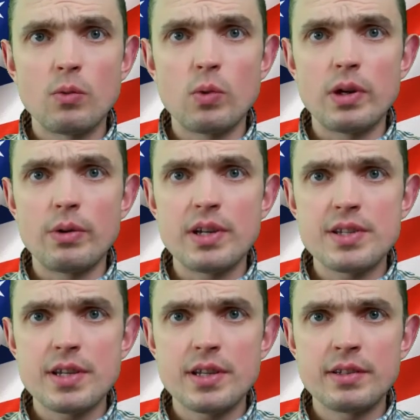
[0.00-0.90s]
Where
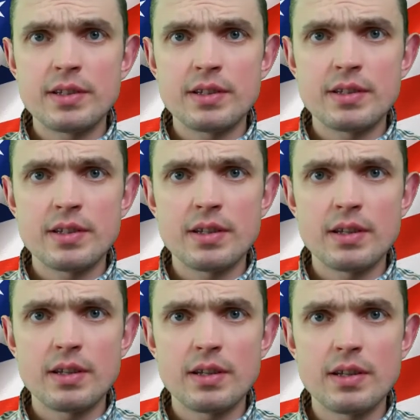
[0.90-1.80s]
is it?
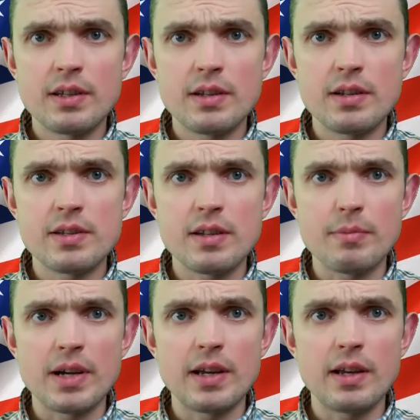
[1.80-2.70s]
It's in
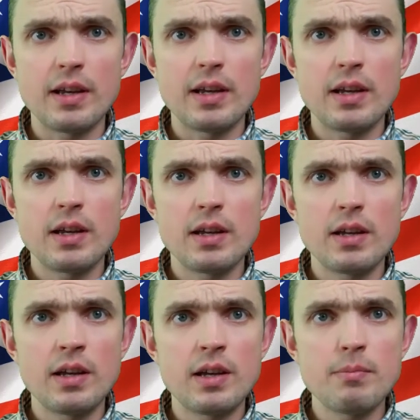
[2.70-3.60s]
my
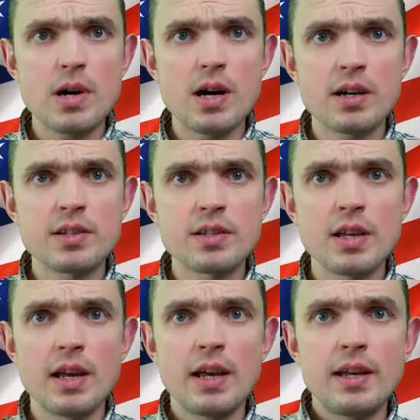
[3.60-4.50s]
inbox.
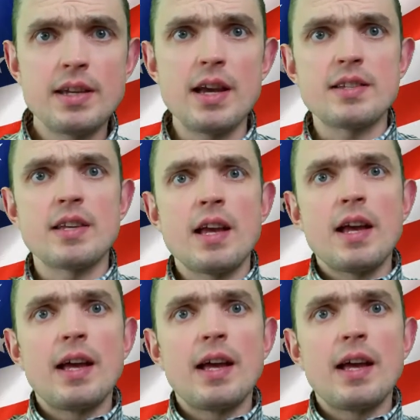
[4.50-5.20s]
Yes.